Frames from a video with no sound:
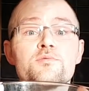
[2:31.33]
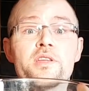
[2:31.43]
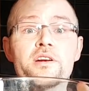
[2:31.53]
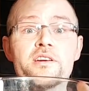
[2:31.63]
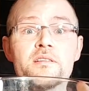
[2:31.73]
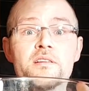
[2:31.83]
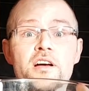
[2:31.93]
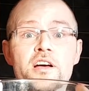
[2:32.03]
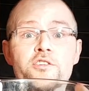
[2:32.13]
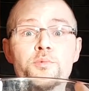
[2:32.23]
with cream,
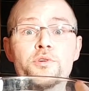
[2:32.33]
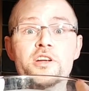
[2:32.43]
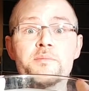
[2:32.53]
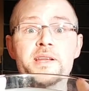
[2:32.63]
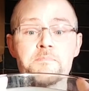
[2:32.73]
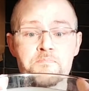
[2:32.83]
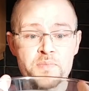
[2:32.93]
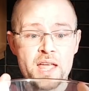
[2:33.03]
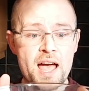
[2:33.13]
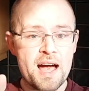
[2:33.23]
double cream in it,
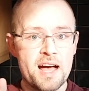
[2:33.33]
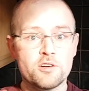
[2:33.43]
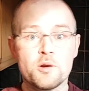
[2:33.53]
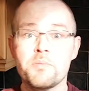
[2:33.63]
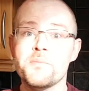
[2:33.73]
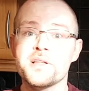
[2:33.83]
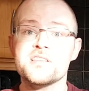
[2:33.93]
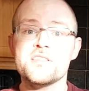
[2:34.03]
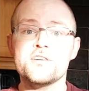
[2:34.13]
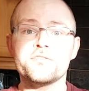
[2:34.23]
and I'm going to pop that
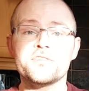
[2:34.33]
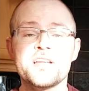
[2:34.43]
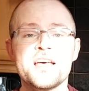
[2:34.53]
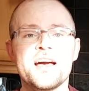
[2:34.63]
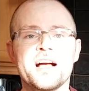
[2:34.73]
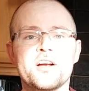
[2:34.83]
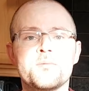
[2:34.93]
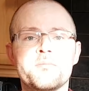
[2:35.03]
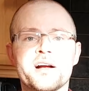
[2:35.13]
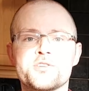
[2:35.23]
in the oven and
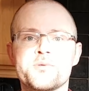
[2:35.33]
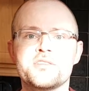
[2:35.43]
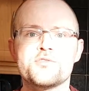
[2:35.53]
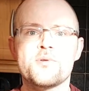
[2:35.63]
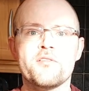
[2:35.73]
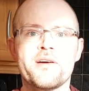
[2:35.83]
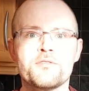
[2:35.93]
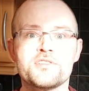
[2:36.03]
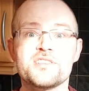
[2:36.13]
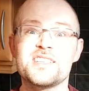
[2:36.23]
come back to it in 12
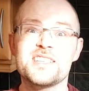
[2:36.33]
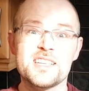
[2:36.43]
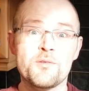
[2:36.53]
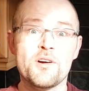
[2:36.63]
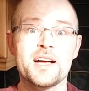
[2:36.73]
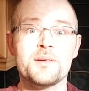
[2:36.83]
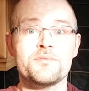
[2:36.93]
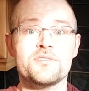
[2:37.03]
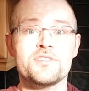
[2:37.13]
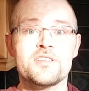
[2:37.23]
hours and see what
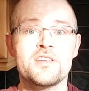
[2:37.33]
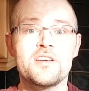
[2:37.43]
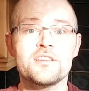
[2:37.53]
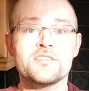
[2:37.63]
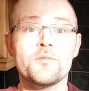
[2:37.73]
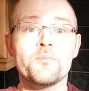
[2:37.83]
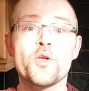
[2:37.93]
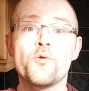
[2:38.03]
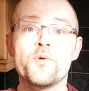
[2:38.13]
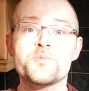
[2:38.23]
happens. So
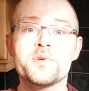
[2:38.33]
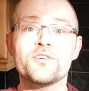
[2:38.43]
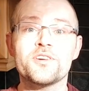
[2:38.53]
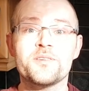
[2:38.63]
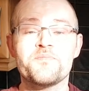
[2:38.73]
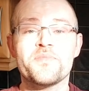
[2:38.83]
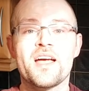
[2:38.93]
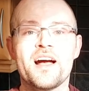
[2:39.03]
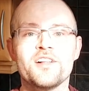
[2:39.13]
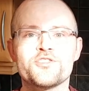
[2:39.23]
wish me luck,
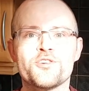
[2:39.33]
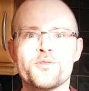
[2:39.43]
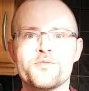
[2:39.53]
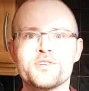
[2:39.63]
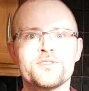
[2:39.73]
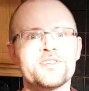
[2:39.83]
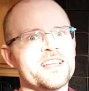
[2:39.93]
I'll show you the results